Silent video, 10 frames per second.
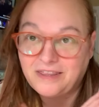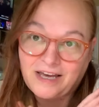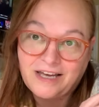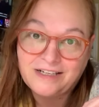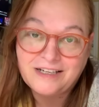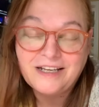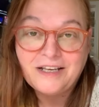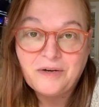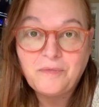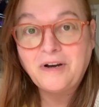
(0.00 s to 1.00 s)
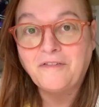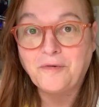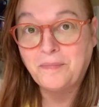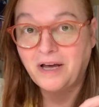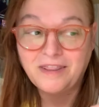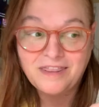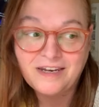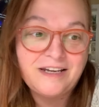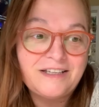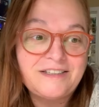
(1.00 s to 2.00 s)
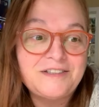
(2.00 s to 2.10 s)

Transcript: that whatever month it is.